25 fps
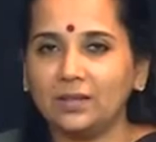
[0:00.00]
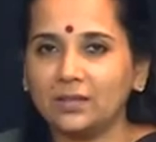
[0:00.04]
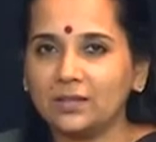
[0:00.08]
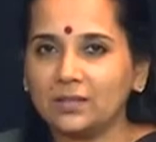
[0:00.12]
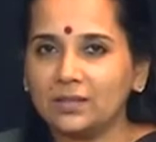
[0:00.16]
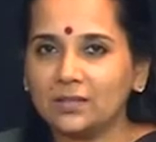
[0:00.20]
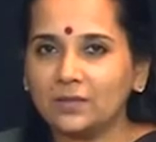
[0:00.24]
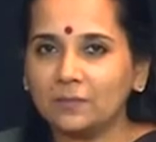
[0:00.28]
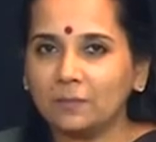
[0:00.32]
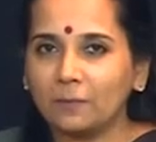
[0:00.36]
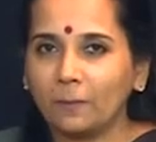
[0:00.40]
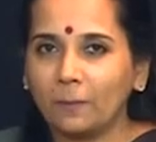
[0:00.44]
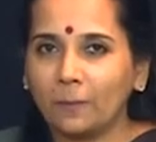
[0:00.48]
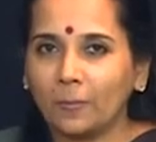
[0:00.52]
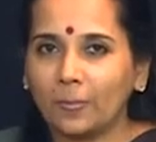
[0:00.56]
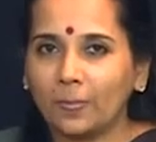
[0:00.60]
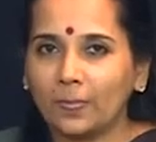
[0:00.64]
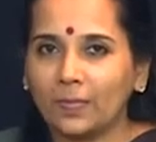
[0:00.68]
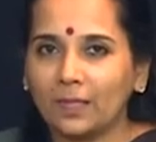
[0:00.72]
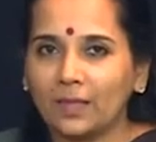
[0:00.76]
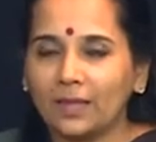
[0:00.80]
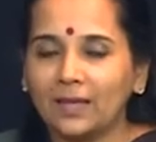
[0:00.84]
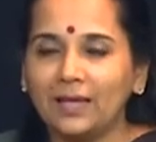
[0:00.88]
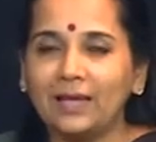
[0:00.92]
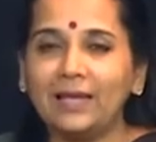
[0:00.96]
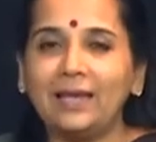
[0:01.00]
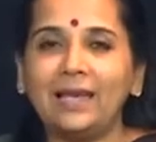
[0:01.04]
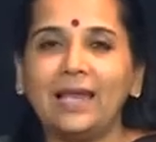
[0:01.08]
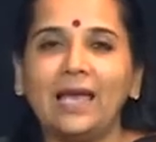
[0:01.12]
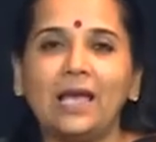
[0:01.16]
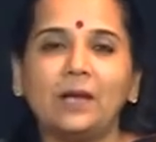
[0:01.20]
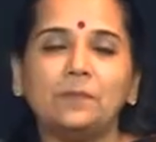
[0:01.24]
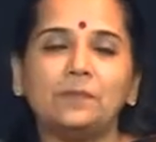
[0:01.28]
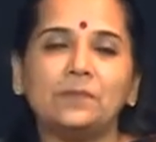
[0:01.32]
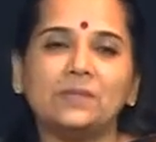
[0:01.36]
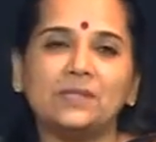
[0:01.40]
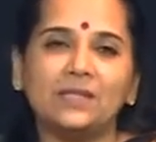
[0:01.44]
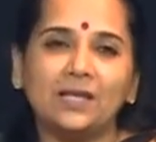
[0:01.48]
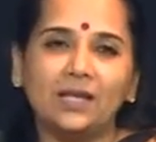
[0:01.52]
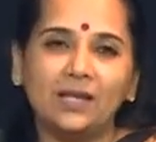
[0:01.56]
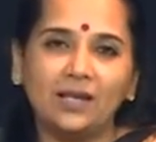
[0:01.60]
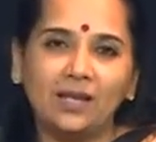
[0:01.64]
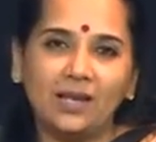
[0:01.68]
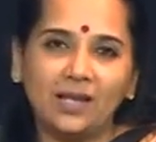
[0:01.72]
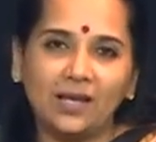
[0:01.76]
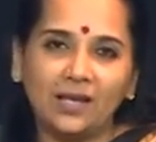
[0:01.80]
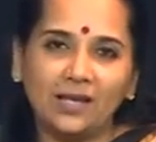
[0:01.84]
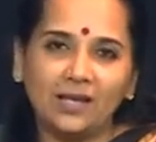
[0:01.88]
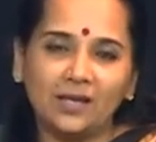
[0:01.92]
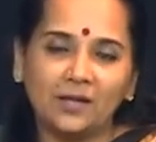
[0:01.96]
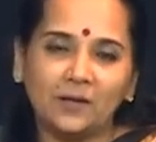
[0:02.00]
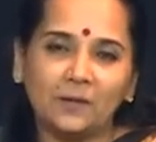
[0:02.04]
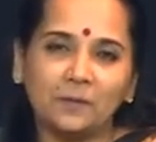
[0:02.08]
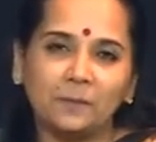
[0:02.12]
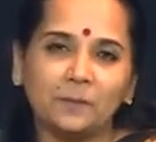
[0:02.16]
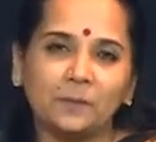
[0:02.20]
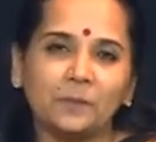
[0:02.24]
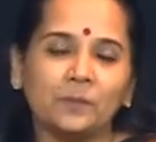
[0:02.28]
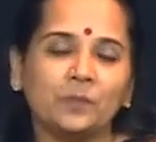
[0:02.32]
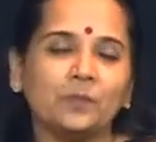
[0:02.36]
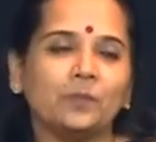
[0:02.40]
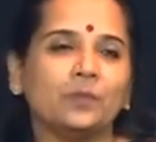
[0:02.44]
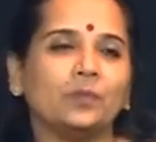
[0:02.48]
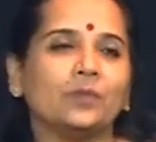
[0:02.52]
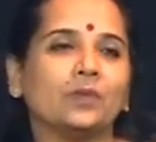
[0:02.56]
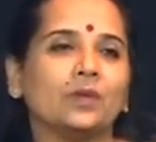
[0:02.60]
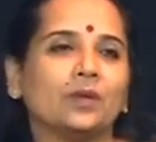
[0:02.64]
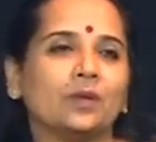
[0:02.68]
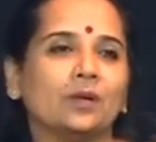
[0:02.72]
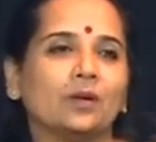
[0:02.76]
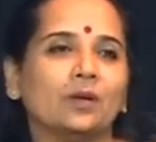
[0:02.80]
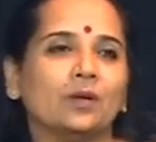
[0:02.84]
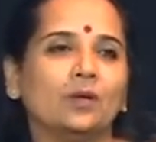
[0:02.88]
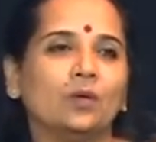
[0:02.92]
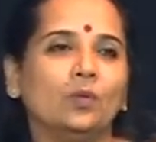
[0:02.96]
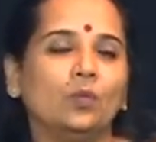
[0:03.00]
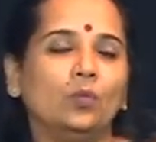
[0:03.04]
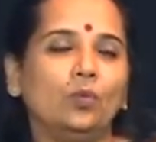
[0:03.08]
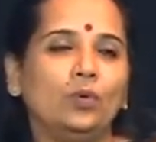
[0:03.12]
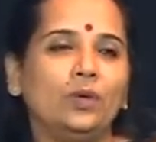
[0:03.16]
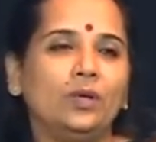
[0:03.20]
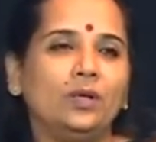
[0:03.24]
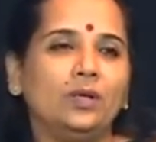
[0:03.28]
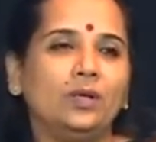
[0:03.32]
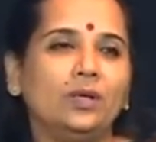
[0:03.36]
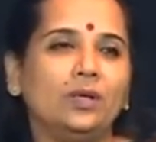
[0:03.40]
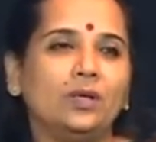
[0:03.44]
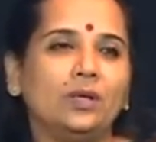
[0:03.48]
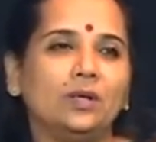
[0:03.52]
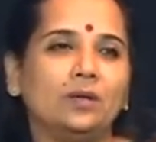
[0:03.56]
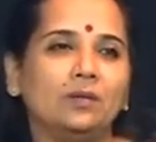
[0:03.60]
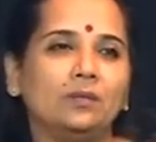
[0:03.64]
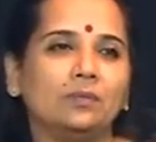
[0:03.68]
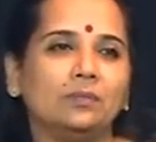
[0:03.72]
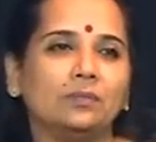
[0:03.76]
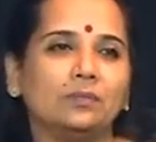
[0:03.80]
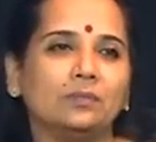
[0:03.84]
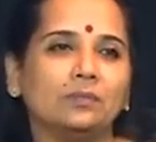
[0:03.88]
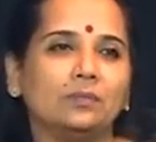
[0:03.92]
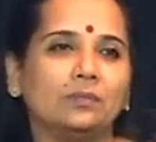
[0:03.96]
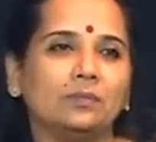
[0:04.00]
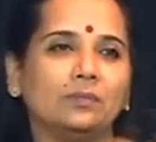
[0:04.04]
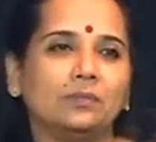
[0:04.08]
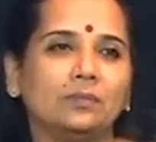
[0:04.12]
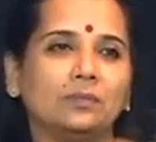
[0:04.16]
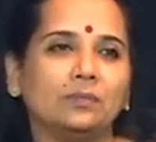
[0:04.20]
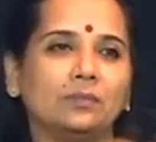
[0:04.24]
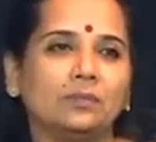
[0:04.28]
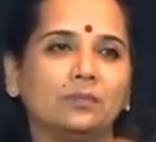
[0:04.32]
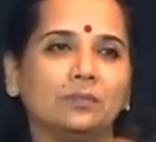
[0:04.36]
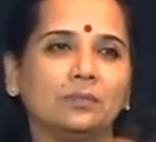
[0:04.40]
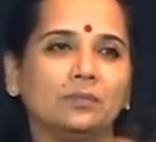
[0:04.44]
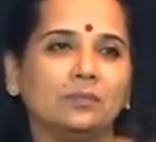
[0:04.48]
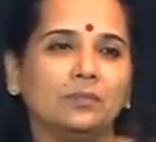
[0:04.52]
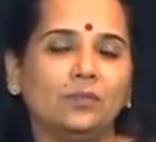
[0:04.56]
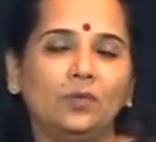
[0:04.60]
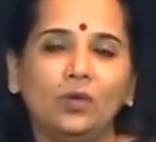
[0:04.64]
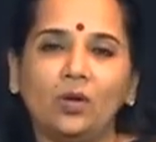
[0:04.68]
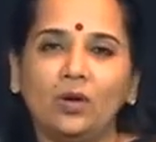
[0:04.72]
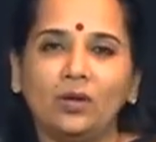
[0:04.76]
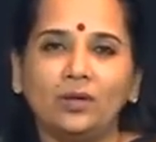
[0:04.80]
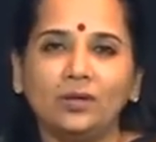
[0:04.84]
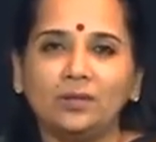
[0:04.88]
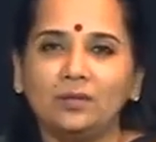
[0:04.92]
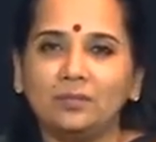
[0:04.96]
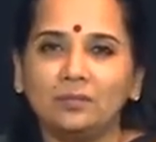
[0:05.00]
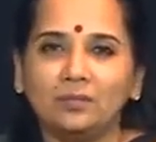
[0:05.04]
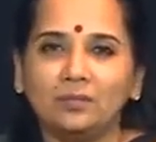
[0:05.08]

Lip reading: it. A lapse in Laya would not